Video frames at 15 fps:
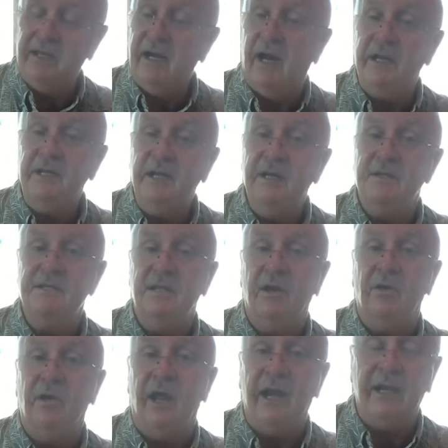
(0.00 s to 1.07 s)
the idea is
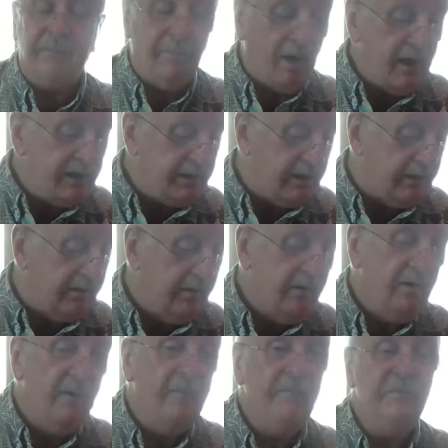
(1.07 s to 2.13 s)
they're like minded.
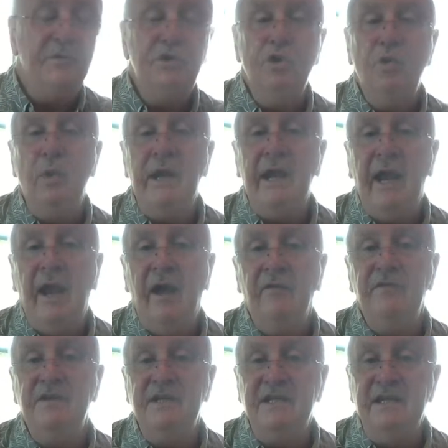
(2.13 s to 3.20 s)
Do we
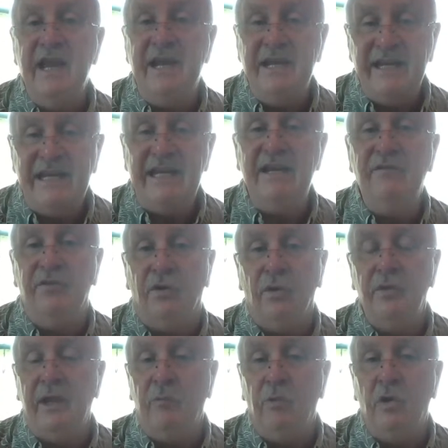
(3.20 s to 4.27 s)
have evil
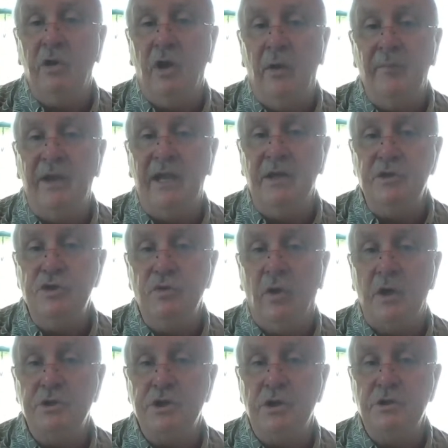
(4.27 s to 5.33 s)
that will come into
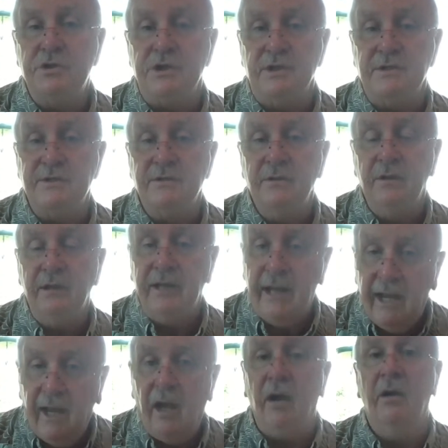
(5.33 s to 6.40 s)
our churches?
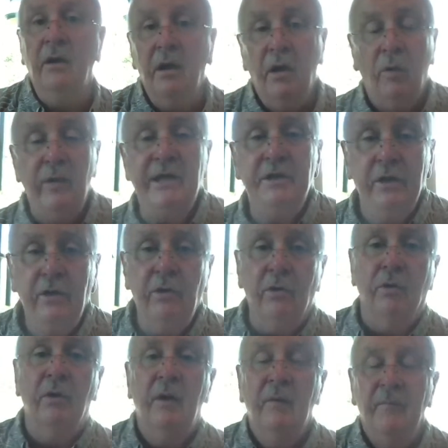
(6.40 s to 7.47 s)
Yeah, we
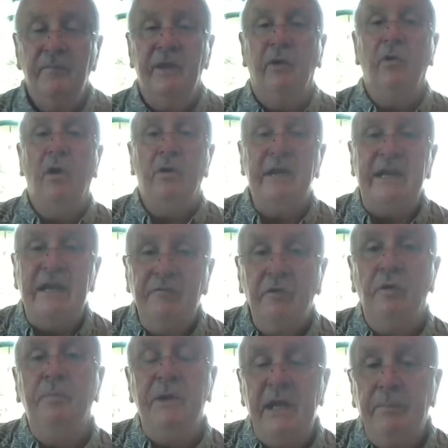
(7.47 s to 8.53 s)
do. There are
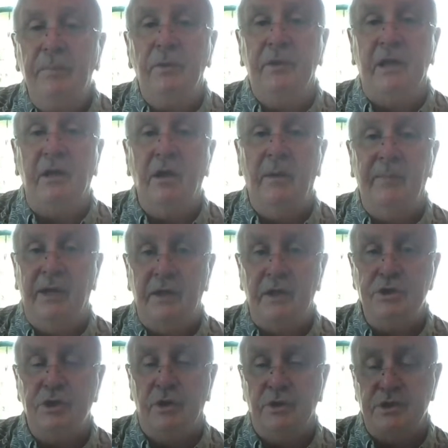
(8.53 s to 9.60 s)
evil people that come into
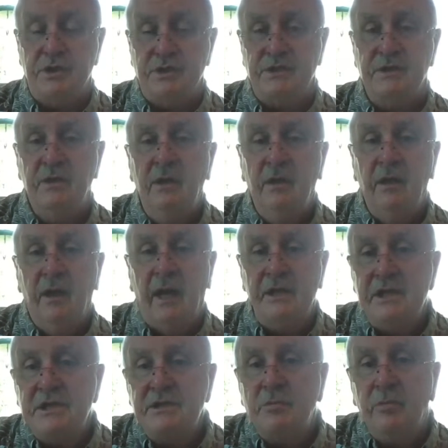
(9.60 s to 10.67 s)
churches. I
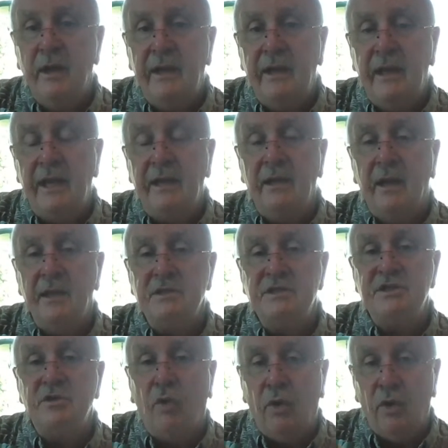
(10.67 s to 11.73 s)
just read a uh,
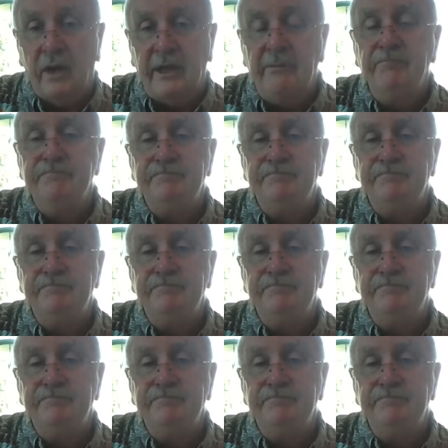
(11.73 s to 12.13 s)
story.